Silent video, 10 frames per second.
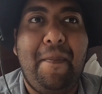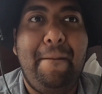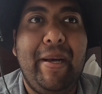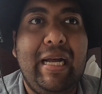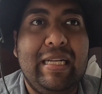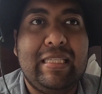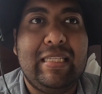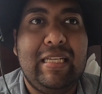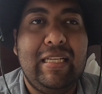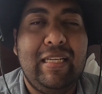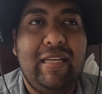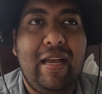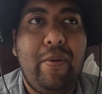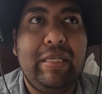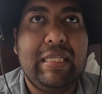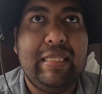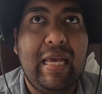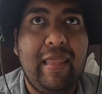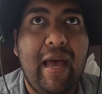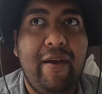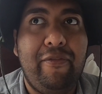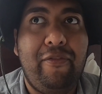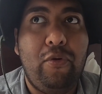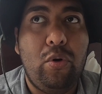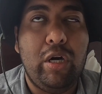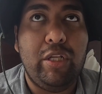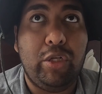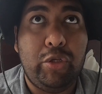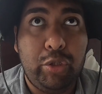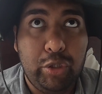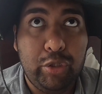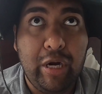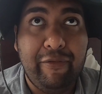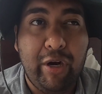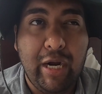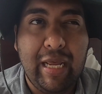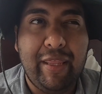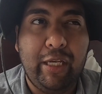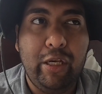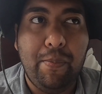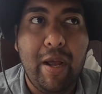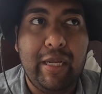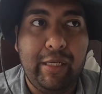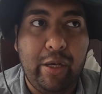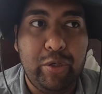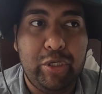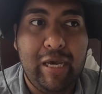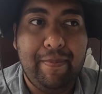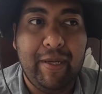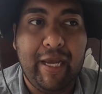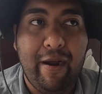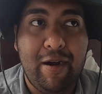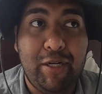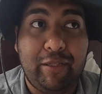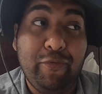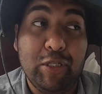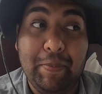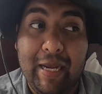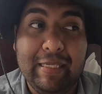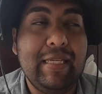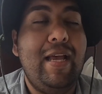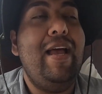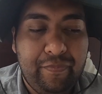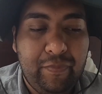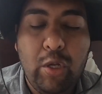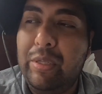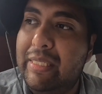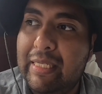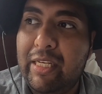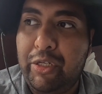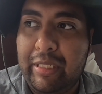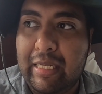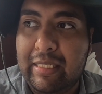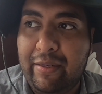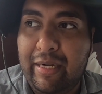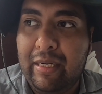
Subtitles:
But I want to say that for the tuk-tuk driver, and I think you can probably negotiate, but Karen took the first price. No, it's 600,000, right?